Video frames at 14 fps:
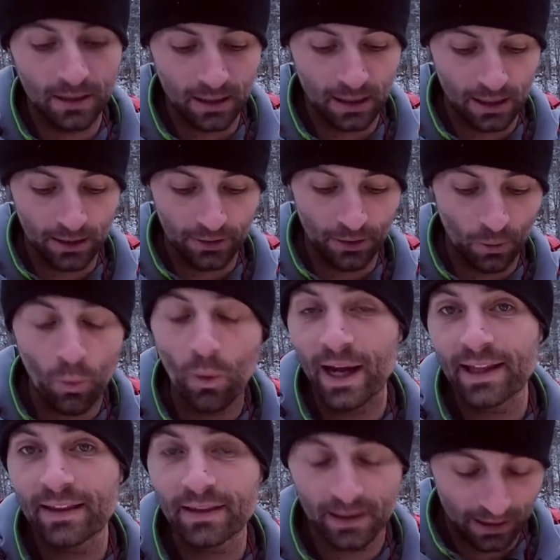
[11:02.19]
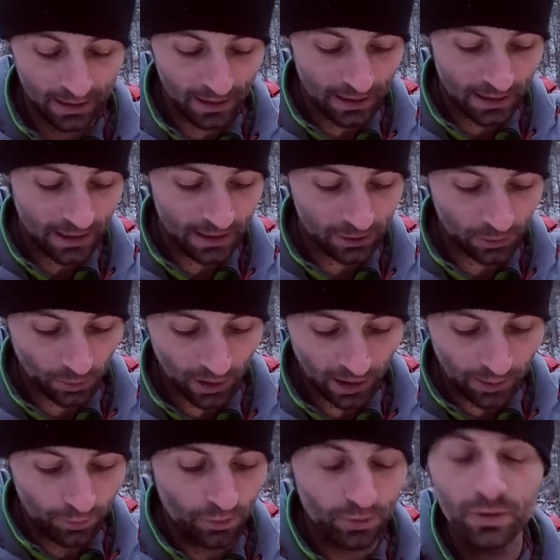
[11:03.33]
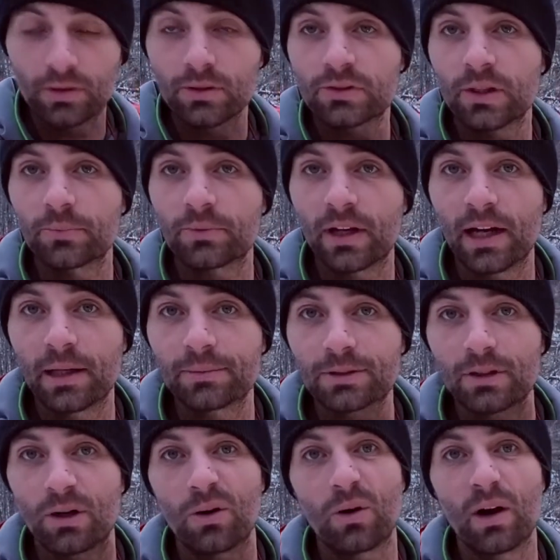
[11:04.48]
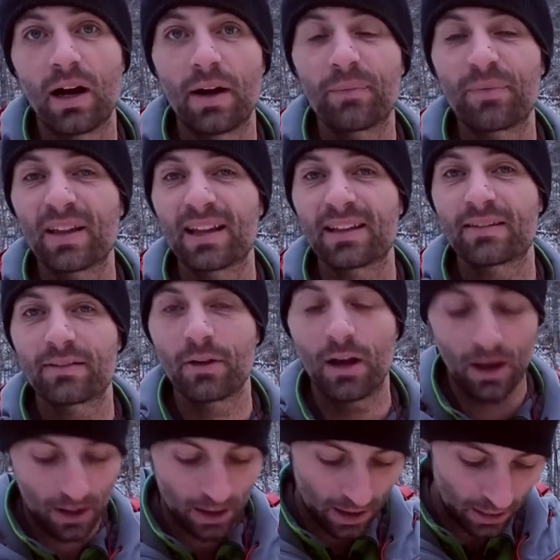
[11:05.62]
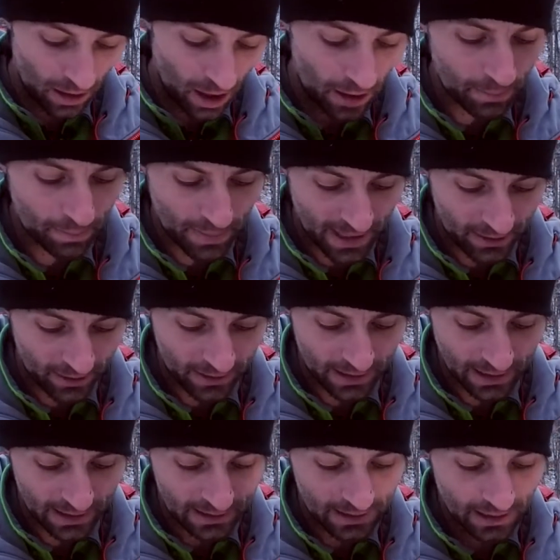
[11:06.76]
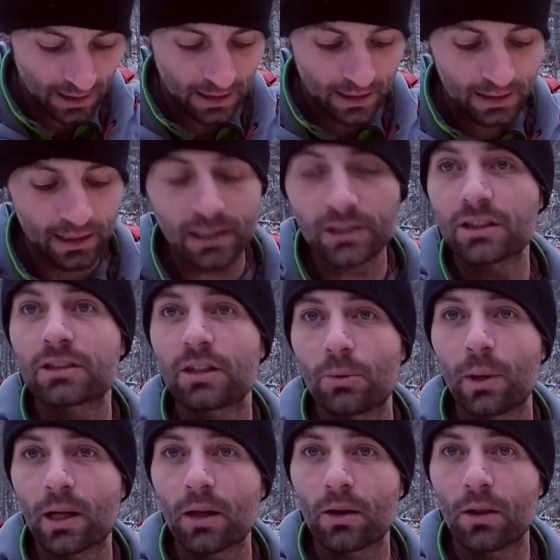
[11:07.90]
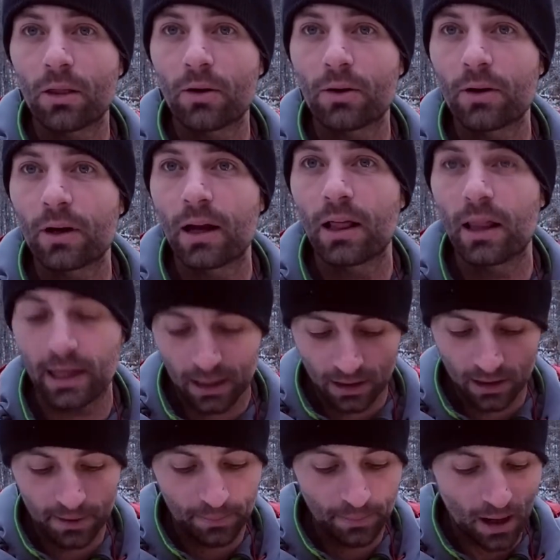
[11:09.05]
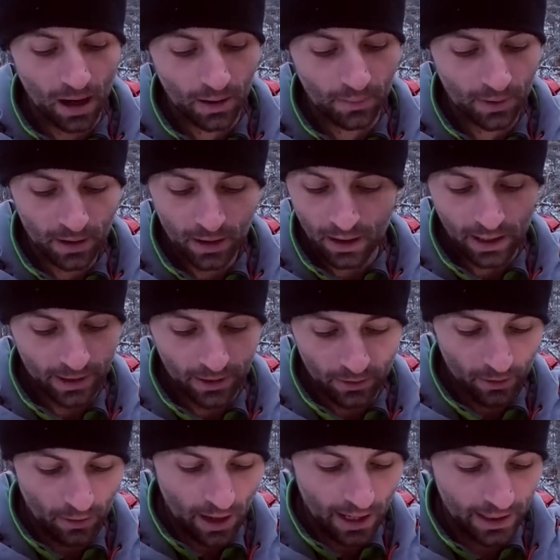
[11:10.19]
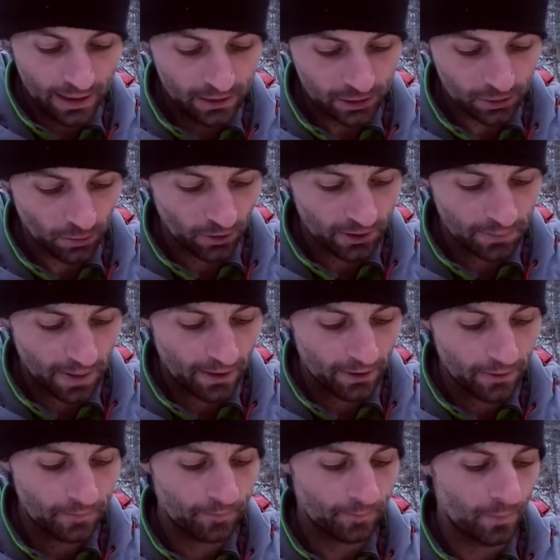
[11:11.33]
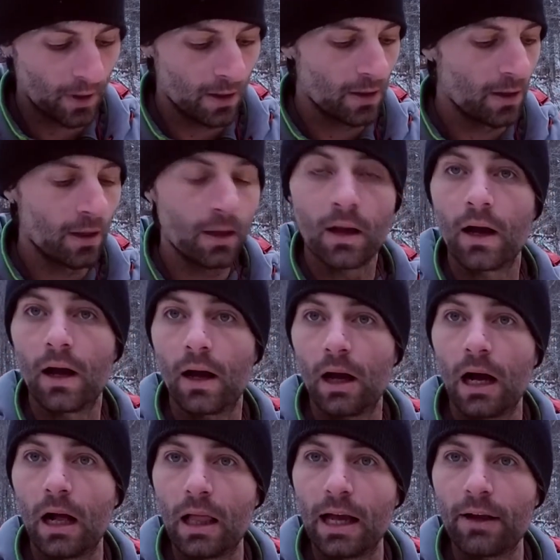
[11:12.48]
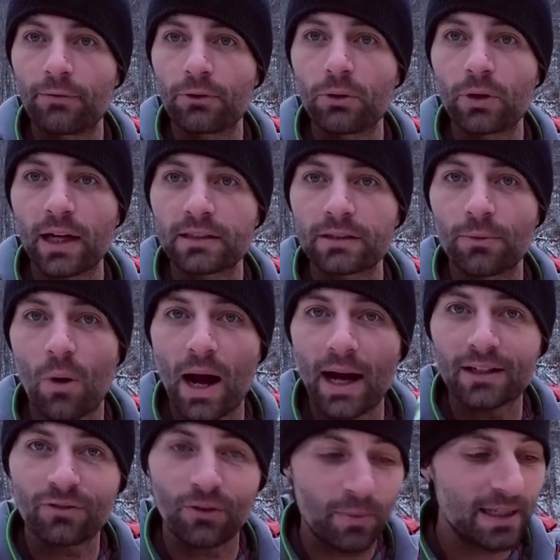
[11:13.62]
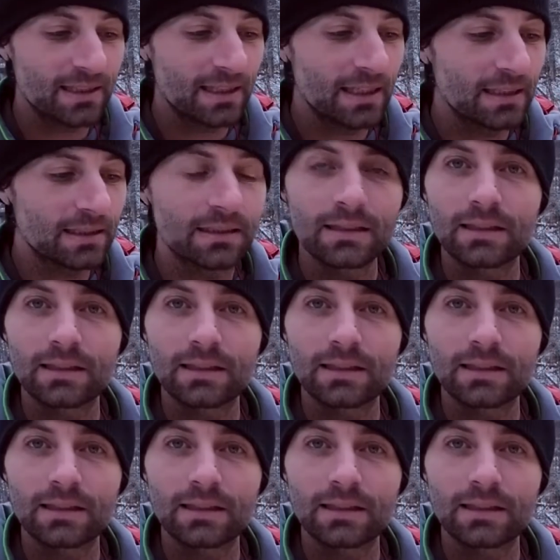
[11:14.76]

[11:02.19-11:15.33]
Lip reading: The wind is really brutal sometimes, so it's a lot better this than just a regular like a lip balm. I don't know why, it just works better. I'll have two kinds of wax for my skis.